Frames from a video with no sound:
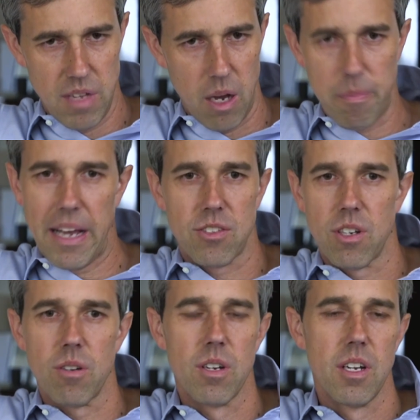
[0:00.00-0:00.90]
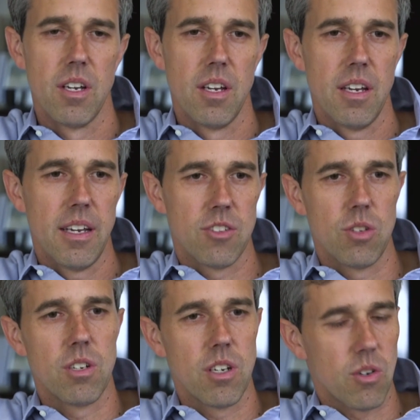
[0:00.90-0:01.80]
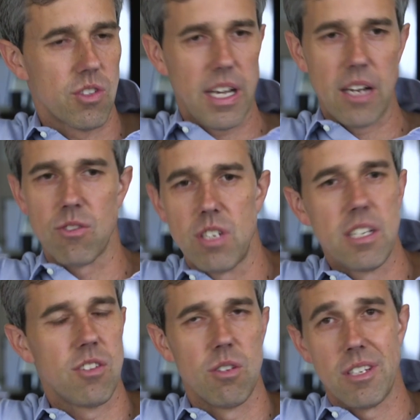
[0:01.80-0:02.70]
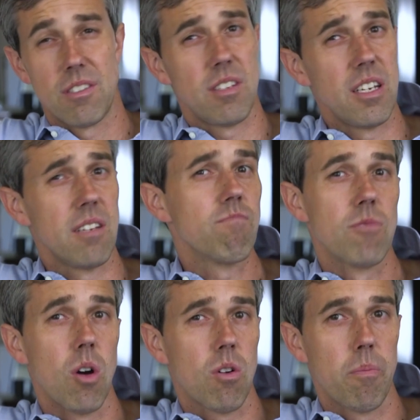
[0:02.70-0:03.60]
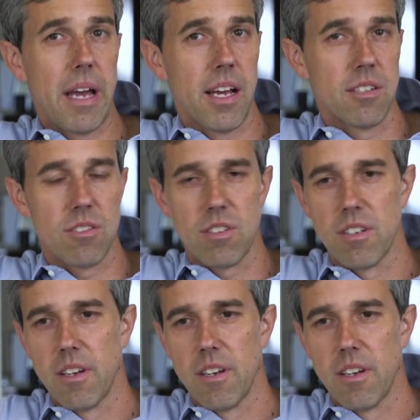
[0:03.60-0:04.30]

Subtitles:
El Paso. And so you could go to Sound Seas and you could see local bands.